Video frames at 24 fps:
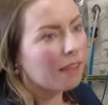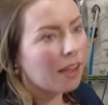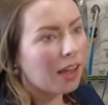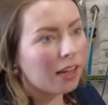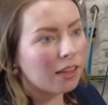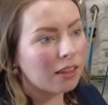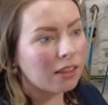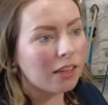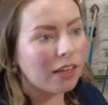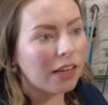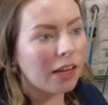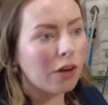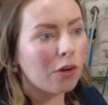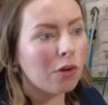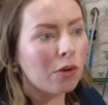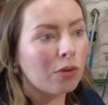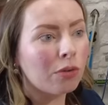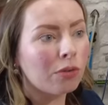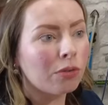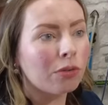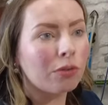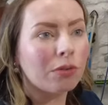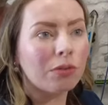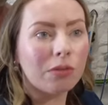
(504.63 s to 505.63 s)
and let
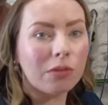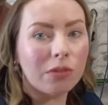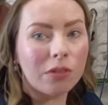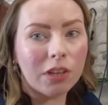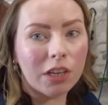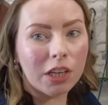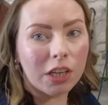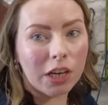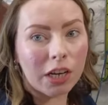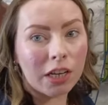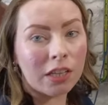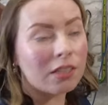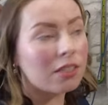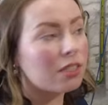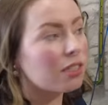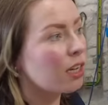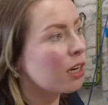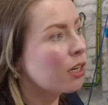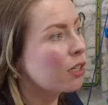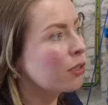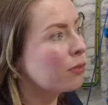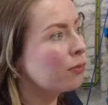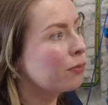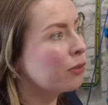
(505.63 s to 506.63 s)
all the grains
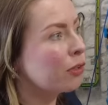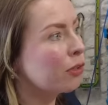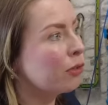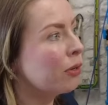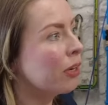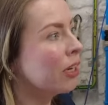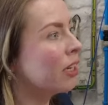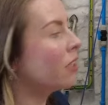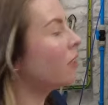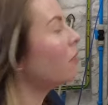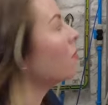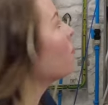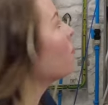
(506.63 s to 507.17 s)
start to flow in.